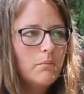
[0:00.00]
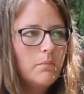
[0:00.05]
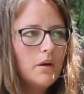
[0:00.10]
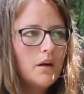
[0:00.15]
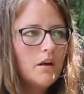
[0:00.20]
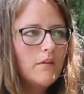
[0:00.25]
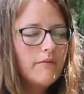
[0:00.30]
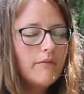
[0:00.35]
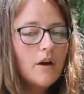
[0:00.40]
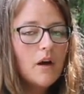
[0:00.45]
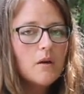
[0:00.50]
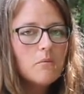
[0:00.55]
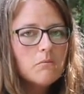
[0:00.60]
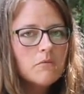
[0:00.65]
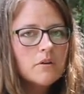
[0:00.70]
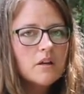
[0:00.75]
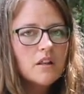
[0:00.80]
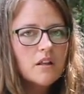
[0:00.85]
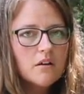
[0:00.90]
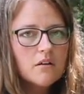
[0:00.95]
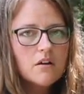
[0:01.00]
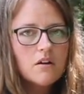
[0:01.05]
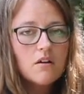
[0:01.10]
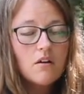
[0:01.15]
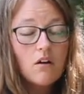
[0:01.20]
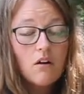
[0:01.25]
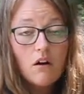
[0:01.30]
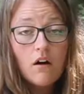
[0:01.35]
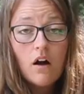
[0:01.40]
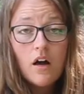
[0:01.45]
But if I'm really
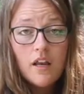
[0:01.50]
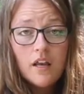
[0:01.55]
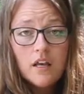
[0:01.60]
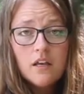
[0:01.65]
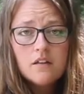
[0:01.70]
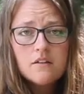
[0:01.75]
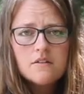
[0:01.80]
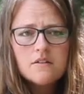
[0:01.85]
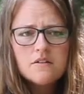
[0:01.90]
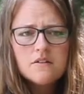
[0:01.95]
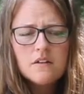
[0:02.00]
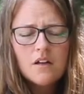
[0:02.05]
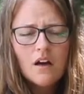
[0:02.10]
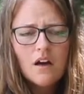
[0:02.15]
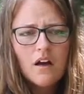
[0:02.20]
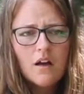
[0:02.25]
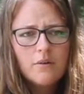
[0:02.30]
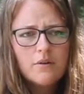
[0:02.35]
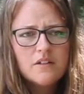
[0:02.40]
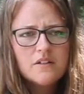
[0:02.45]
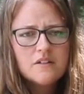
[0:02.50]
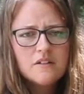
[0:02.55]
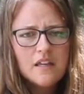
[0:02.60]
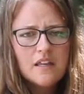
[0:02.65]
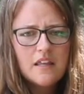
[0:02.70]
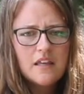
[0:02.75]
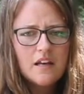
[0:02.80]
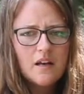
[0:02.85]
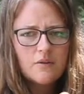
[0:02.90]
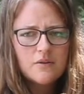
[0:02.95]
honest, I would
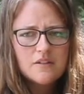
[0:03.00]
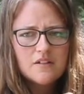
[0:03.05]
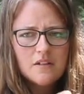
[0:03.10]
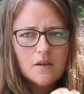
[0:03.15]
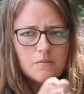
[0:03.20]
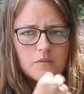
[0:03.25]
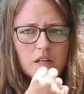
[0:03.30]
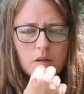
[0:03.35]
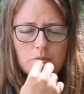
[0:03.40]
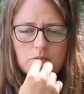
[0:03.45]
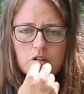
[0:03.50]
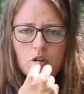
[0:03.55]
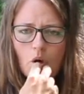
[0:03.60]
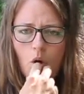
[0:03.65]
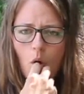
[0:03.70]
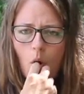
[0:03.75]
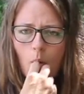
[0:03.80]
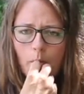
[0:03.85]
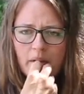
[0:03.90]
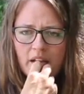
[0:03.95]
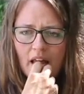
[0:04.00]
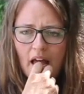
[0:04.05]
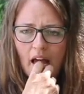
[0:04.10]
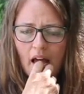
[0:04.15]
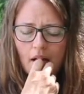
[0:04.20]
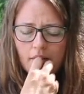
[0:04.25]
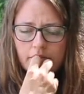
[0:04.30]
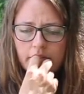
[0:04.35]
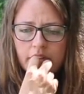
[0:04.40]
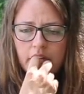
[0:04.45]
say that I would sometimes go home and
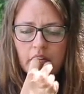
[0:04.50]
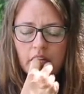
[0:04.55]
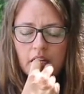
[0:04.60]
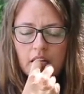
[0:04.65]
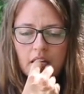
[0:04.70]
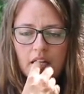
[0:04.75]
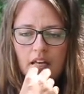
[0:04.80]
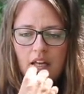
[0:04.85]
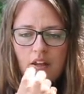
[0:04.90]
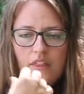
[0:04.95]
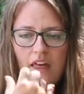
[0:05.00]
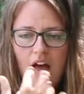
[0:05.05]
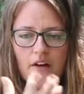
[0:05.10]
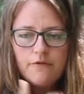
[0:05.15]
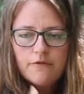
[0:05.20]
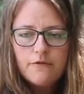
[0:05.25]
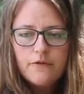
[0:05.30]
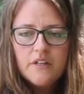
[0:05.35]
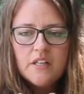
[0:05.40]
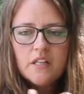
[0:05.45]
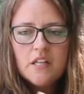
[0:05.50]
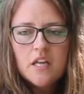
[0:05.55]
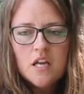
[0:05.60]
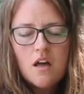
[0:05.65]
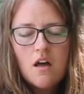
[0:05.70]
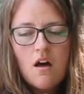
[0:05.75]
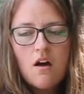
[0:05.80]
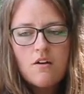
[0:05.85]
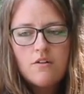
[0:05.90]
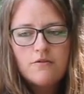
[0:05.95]
have that
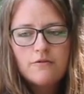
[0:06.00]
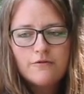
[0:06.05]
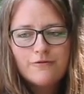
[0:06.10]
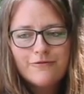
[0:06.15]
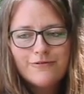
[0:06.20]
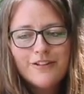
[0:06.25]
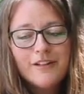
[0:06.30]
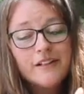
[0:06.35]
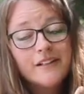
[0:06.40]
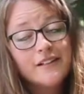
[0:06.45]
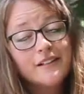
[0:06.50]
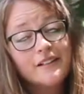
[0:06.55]
feeling of,